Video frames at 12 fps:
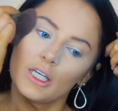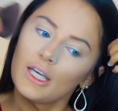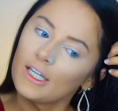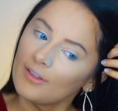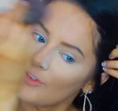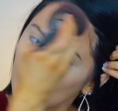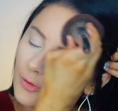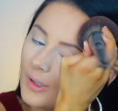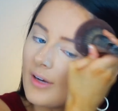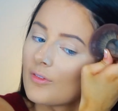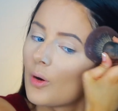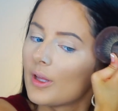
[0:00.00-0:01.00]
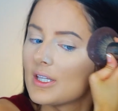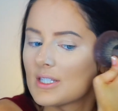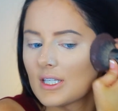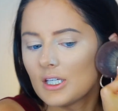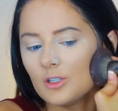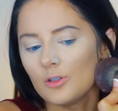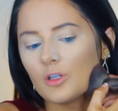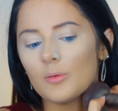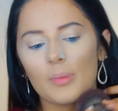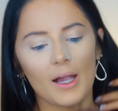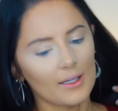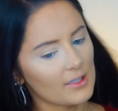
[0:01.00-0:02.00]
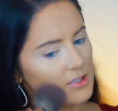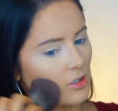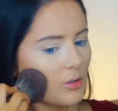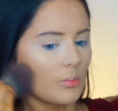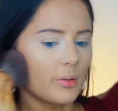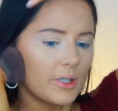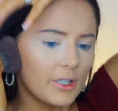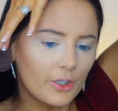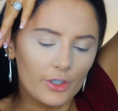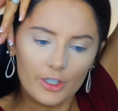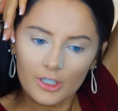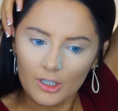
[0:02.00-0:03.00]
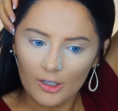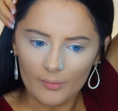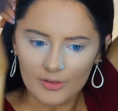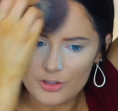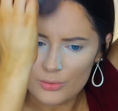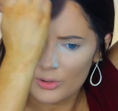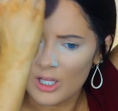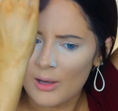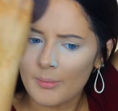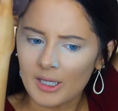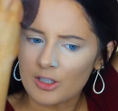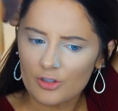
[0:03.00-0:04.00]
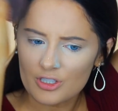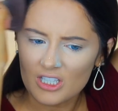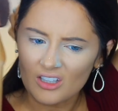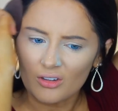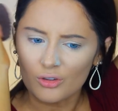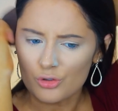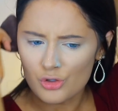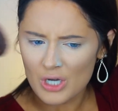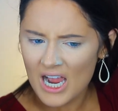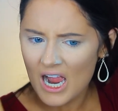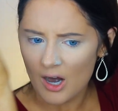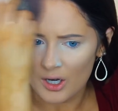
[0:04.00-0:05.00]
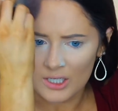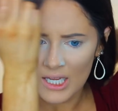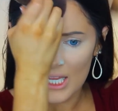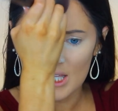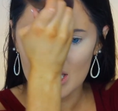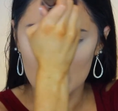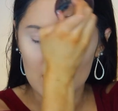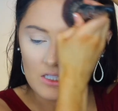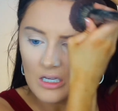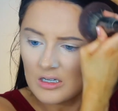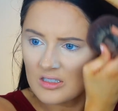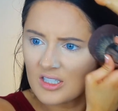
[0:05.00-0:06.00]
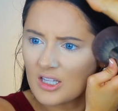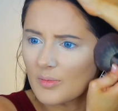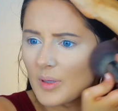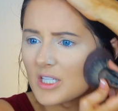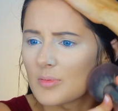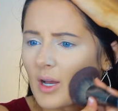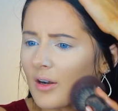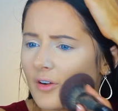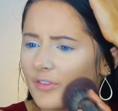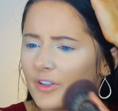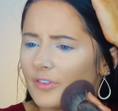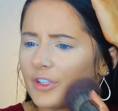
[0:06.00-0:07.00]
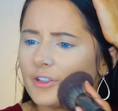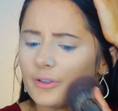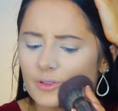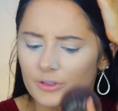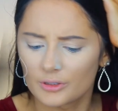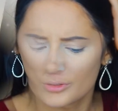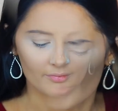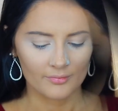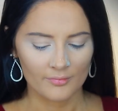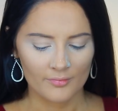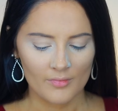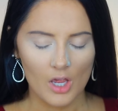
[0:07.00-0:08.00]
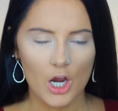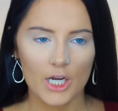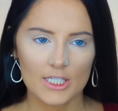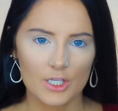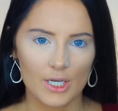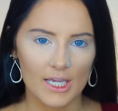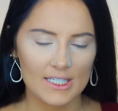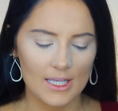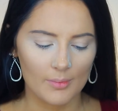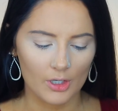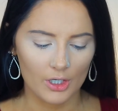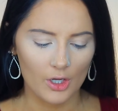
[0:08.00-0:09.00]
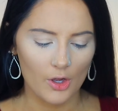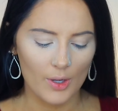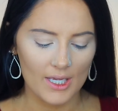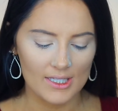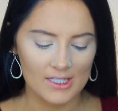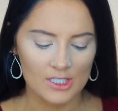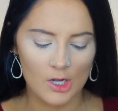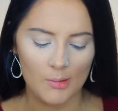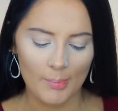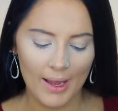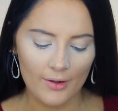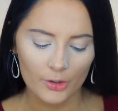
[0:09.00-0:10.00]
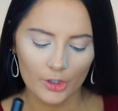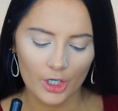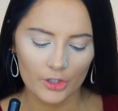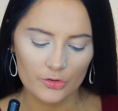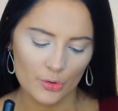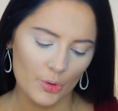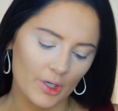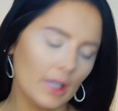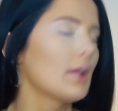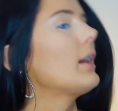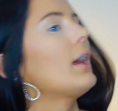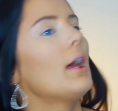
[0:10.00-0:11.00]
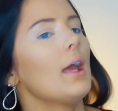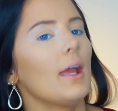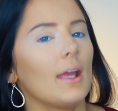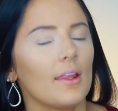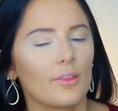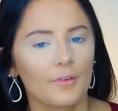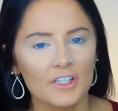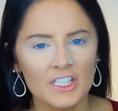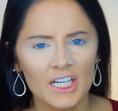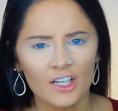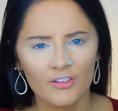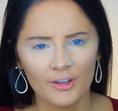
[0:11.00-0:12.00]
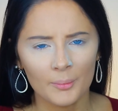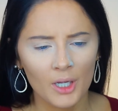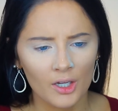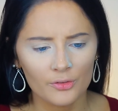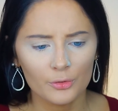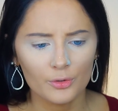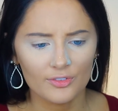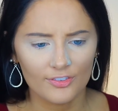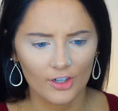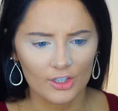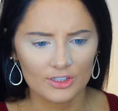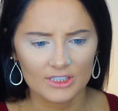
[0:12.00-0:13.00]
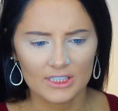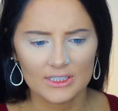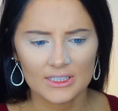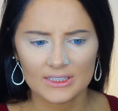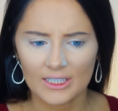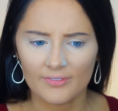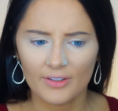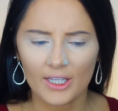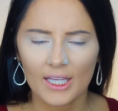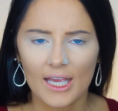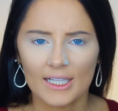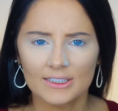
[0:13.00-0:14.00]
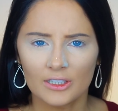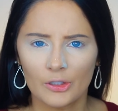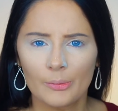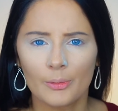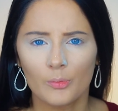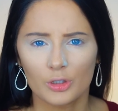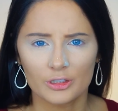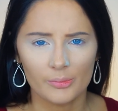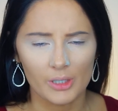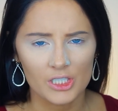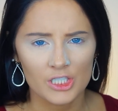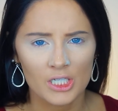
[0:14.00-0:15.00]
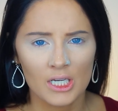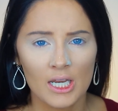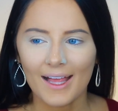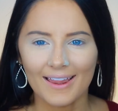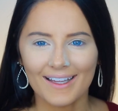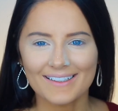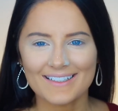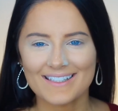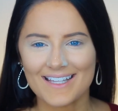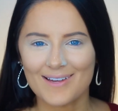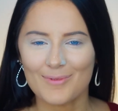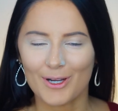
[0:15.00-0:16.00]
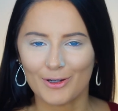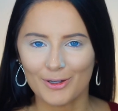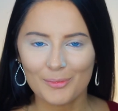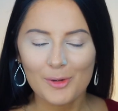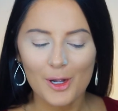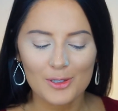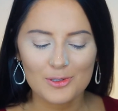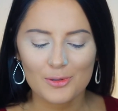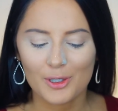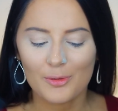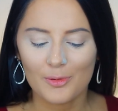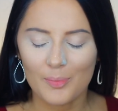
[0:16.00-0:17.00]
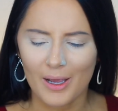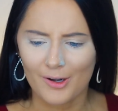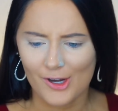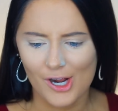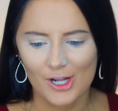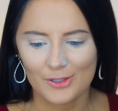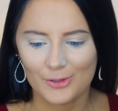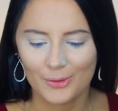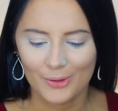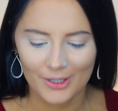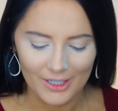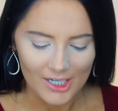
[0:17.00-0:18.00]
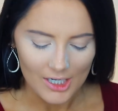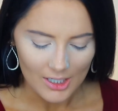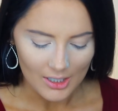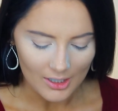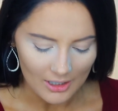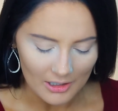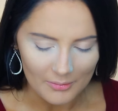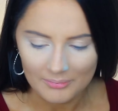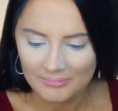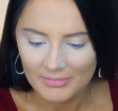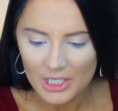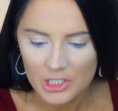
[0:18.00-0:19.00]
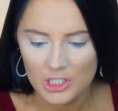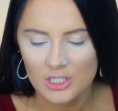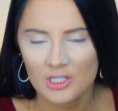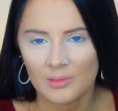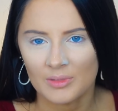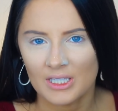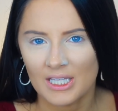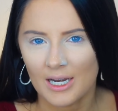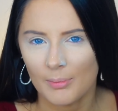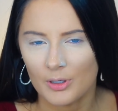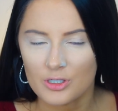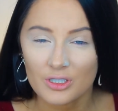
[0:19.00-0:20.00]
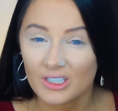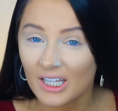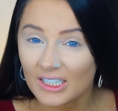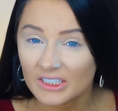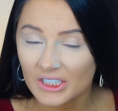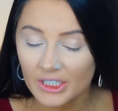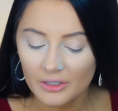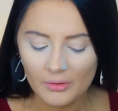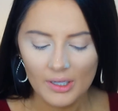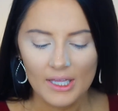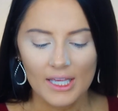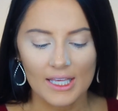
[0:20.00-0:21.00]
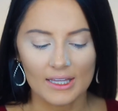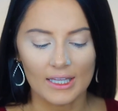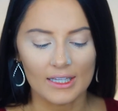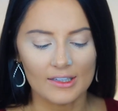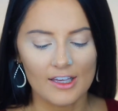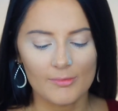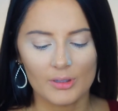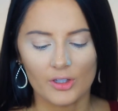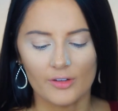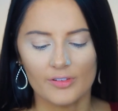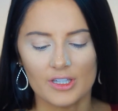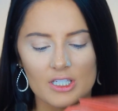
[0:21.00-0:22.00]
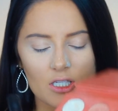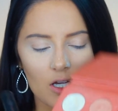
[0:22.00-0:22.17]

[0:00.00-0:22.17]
And if you do have oily skin, you can pack this on pretty good. This will not make your skin look dry or cakey. It's honestly the best powder I've ever used. Alright, so next I'm going to go ahead and start powder contouring. And the reason I cream contour first is because I feel like it adds a little bit more dimension. I like to set my cream contouring with powder contour It's just something that I personally like to do, and lately I've been loving this